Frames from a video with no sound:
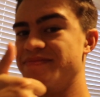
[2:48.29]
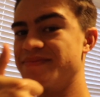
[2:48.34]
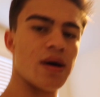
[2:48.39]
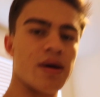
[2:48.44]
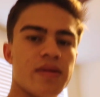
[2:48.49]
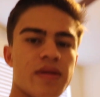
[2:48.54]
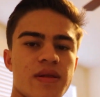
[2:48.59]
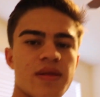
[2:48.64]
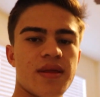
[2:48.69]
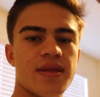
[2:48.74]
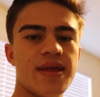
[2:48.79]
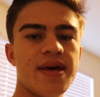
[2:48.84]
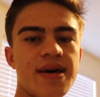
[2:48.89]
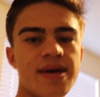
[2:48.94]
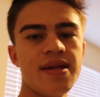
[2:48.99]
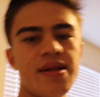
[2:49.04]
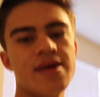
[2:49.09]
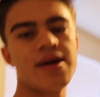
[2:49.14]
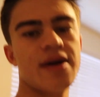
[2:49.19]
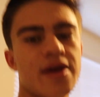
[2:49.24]
Other than
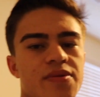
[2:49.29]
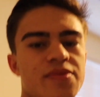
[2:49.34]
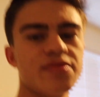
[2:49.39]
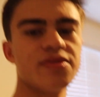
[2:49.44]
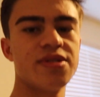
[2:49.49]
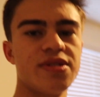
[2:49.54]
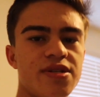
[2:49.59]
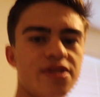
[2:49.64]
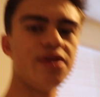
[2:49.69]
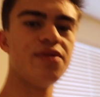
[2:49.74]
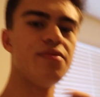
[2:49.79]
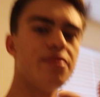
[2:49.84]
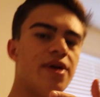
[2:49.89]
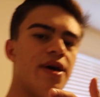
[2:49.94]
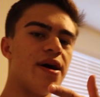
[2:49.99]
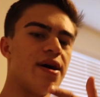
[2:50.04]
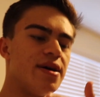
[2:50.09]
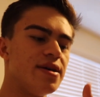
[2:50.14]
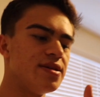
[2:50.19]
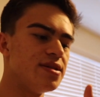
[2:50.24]
that, I will see you
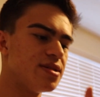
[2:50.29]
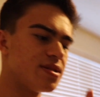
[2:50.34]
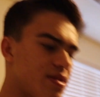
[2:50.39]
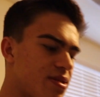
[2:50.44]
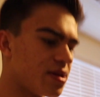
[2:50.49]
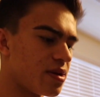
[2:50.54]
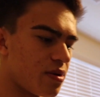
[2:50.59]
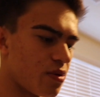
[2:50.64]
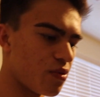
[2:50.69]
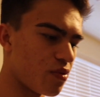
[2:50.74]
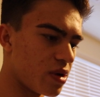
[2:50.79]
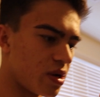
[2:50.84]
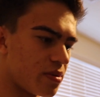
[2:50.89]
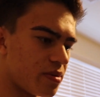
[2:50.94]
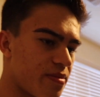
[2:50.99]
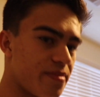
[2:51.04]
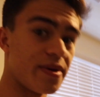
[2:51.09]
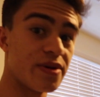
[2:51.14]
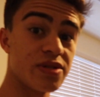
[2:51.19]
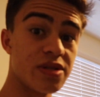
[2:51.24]
guys when
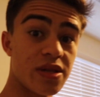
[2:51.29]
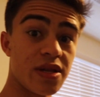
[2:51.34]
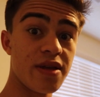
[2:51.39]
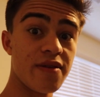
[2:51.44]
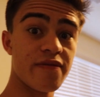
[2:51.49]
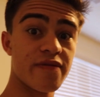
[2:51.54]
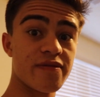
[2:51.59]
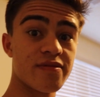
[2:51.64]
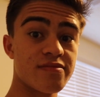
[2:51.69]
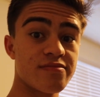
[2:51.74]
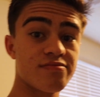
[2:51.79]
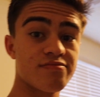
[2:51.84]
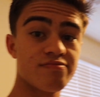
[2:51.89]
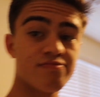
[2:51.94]
I'm about to leave.